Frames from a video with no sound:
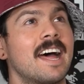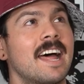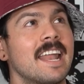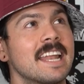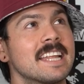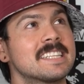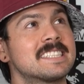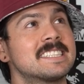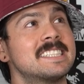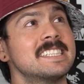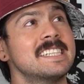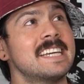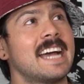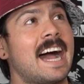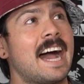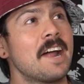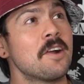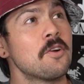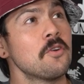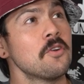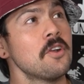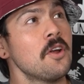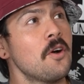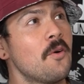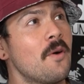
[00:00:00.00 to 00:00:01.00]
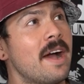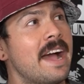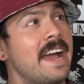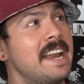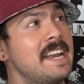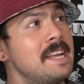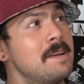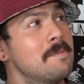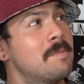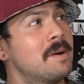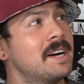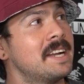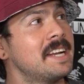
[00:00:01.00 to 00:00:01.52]
Let's see. I don't know
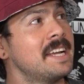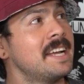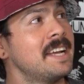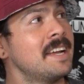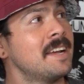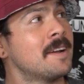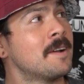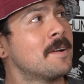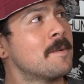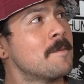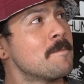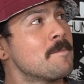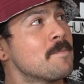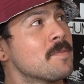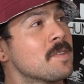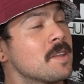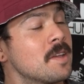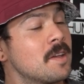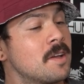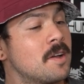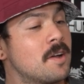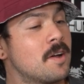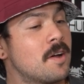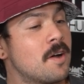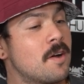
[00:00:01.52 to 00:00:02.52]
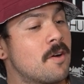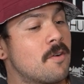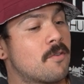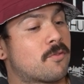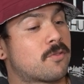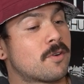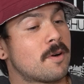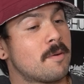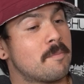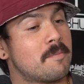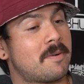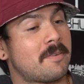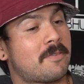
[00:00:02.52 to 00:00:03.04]
anybody
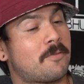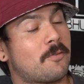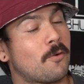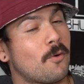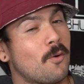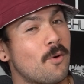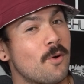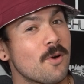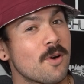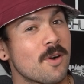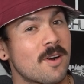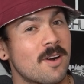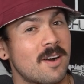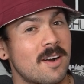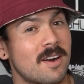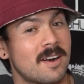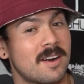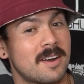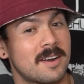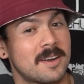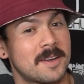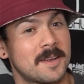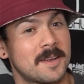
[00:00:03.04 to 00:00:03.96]
from before